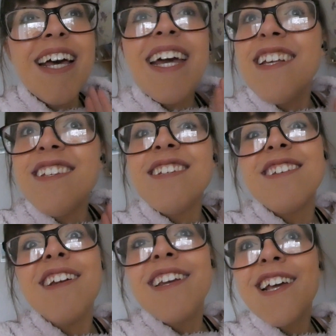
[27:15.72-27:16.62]
it is a
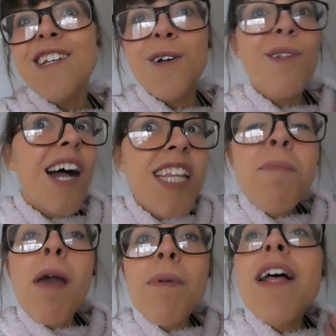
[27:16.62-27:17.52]
Sunday, so lots
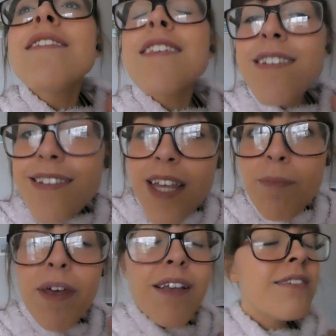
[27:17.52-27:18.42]
of people are still
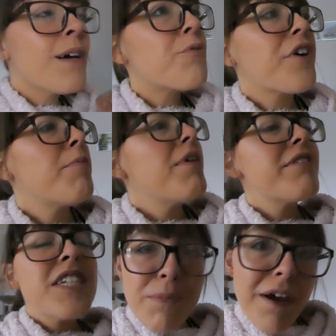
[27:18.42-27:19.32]
sleeping, so I'm trying to be
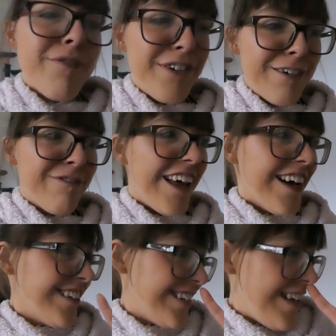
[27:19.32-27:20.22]
respectful of
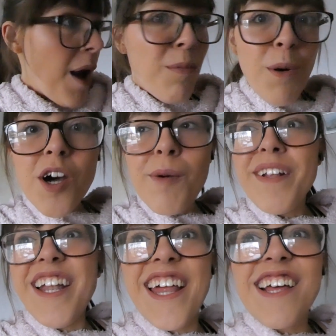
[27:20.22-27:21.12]
that. I woke
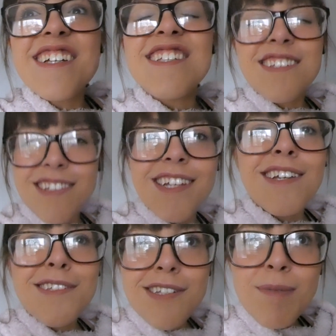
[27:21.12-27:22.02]
up at like
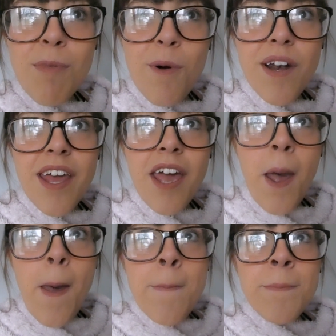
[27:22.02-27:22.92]
6 this morning,
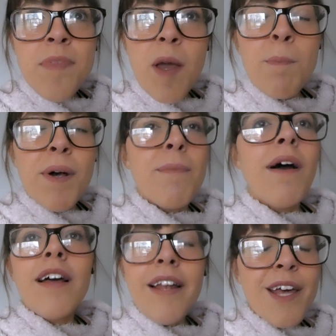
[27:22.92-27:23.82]
but I'm
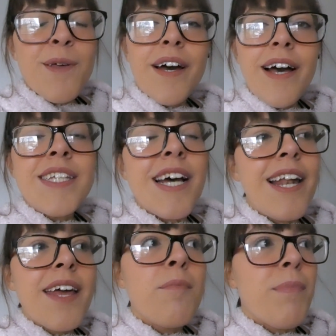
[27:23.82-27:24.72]
not gonna lie to you guys, I
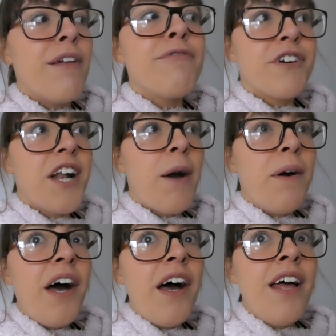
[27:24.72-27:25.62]
lay in bed for an
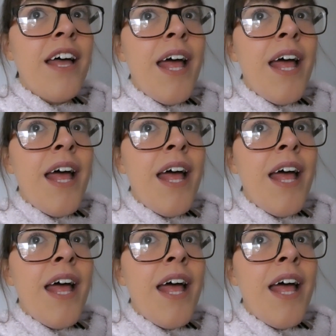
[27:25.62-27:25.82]
hour,